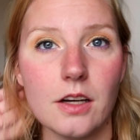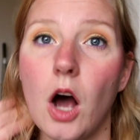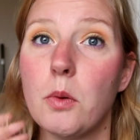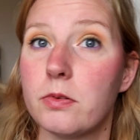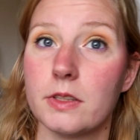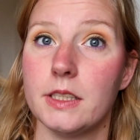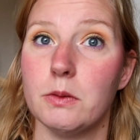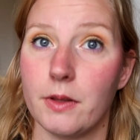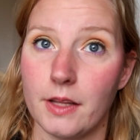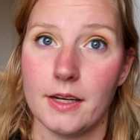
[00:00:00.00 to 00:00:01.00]
hopefully
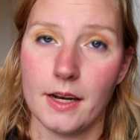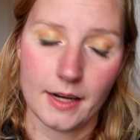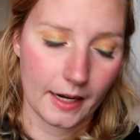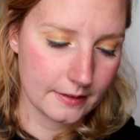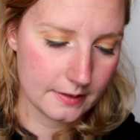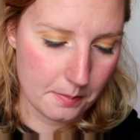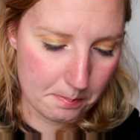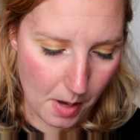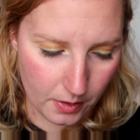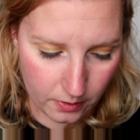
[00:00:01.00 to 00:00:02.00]
within next
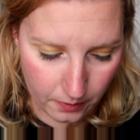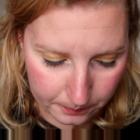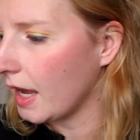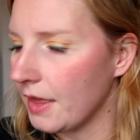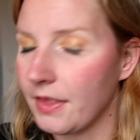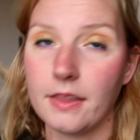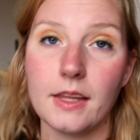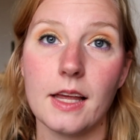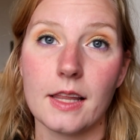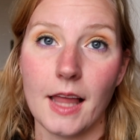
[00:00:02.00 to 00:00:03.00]
month. And then
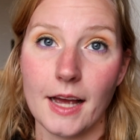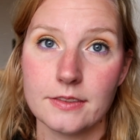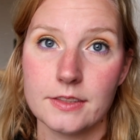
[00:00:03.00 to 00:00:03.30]
the last